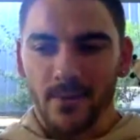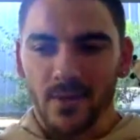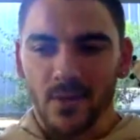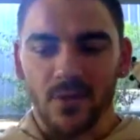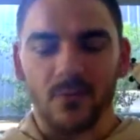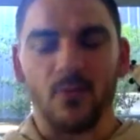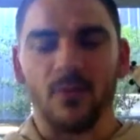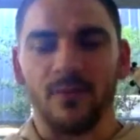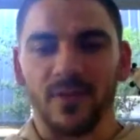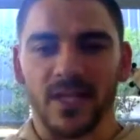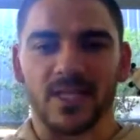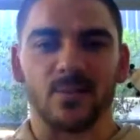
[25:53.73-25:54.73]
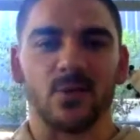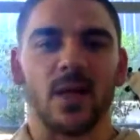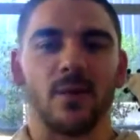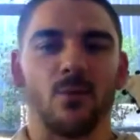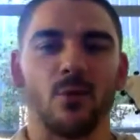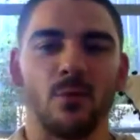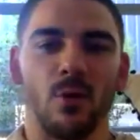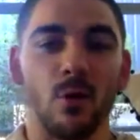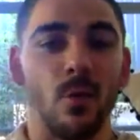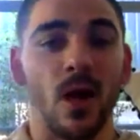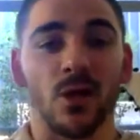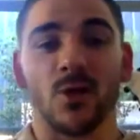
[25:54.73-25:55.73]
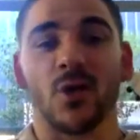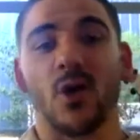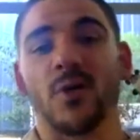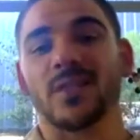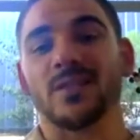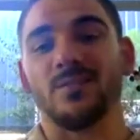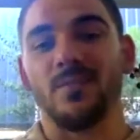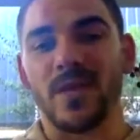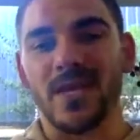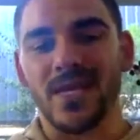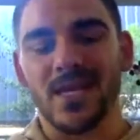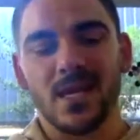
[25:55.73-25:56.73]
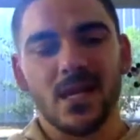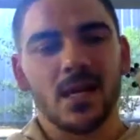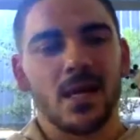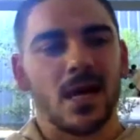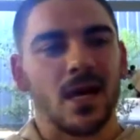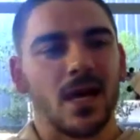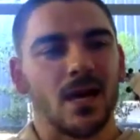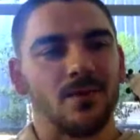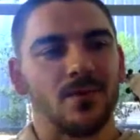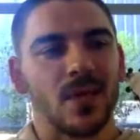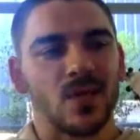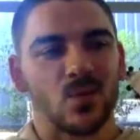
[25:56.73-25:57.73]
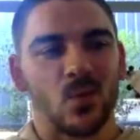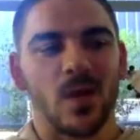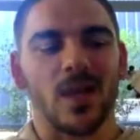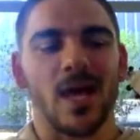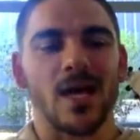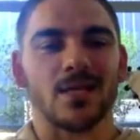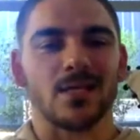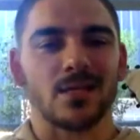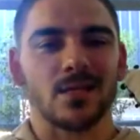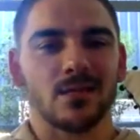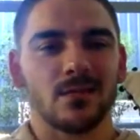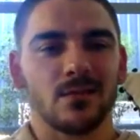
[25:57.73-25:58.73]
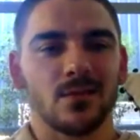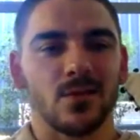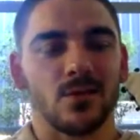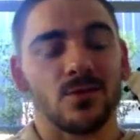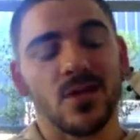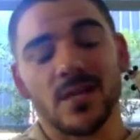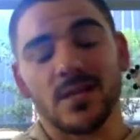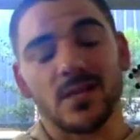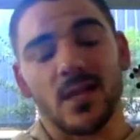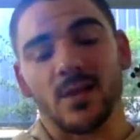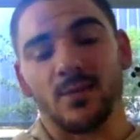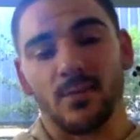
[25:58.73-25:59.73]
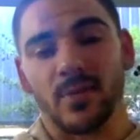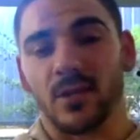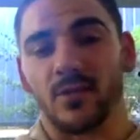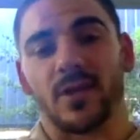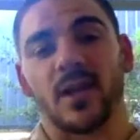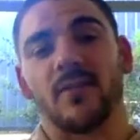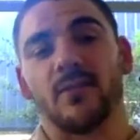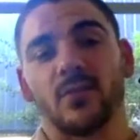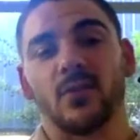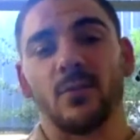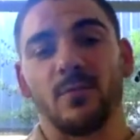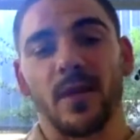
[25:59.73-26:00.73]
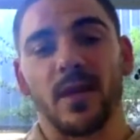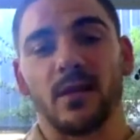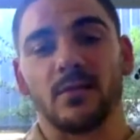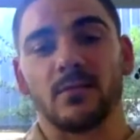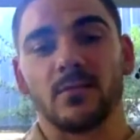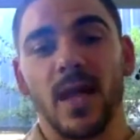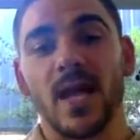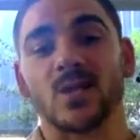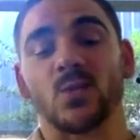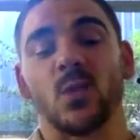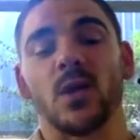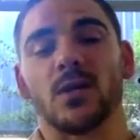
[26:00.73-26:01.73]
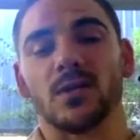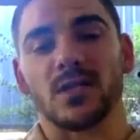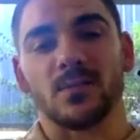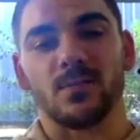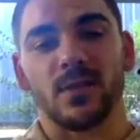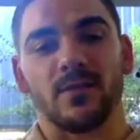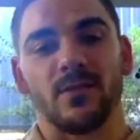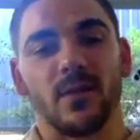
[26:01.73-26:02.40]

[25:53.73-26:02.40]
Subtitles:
the more flexible and more mobile you're going to be, as well as chances are you're probably going to recover a lot better as well, simply